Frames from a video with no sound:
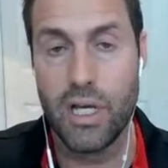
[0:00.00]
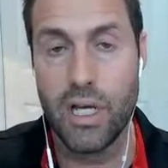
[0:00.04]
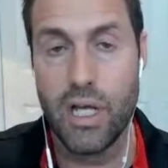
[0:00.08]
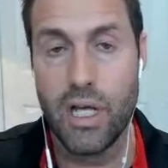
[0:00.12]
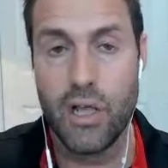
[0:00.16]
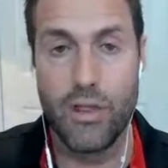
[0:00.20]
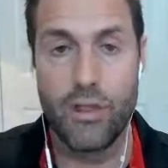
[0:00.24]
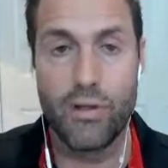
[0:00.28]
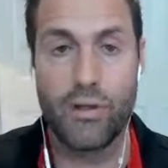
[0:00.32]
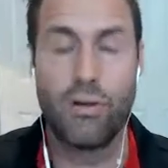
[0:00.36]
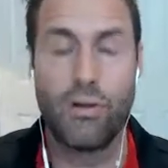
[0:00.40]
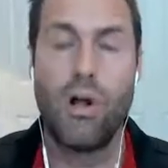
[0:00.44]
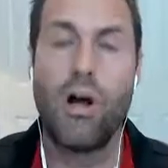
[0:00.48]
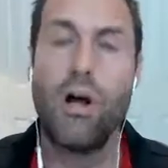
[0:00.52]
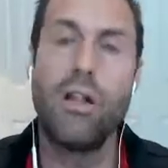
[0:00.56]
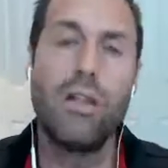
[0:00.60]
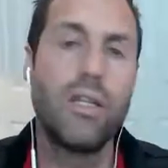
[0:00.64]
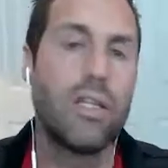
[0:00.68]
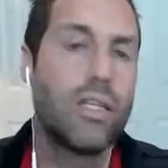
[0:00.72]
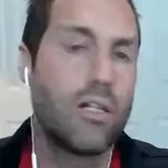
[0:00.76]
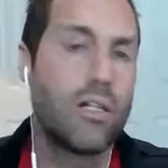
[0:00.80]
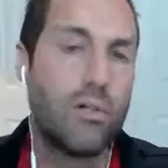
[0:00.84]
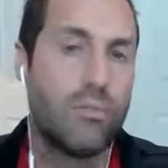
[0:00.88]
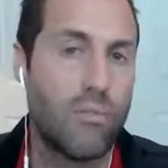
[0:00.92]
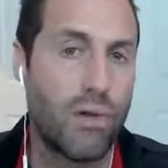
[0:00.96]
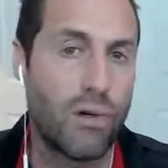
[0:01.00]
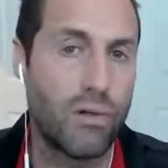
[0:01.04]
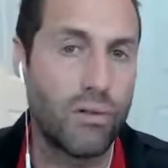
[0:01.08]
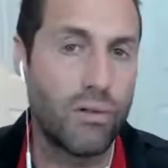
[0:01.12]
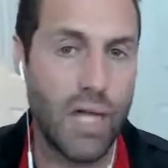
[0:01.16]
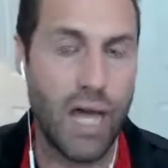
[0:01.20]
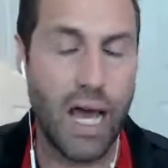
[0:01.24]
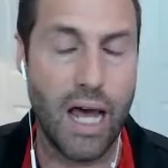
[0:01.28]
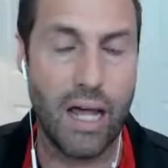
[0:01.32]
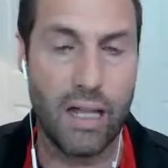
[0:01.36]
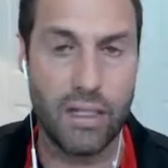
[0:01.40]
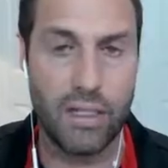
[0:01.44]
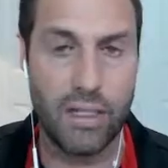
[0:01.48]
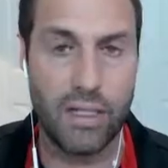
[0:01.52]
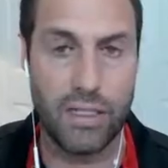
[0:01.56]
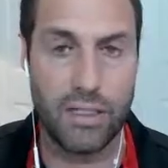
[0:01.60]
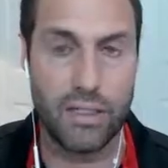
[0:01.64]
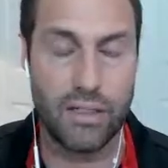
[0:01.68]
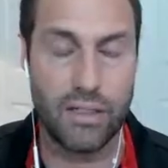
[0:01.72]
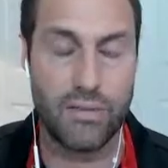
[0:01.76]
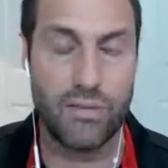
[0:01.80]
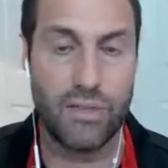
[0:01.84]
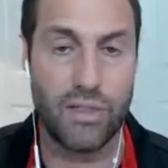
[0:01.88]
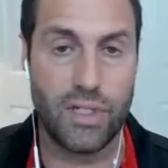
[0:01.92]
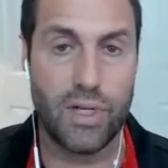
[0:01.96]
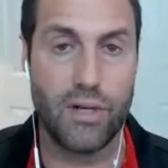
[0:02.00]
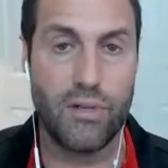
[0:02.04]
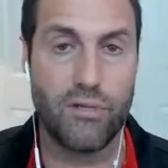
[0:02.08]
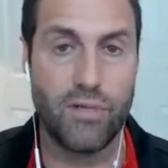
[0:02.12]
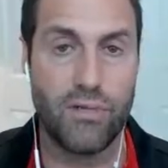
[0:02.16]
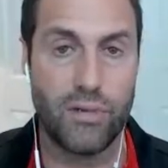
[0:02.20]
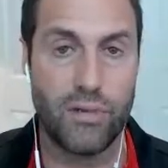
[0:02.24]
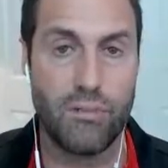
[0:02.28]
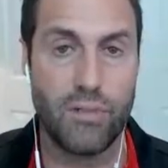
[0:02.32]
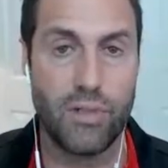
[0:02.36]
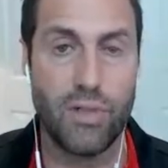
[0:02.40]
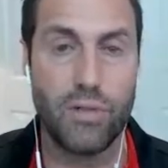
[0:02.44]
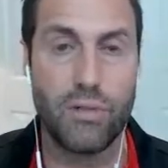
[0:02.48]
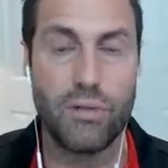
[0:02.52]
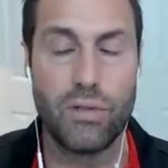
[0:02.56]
They're all little modalities of self-abuse,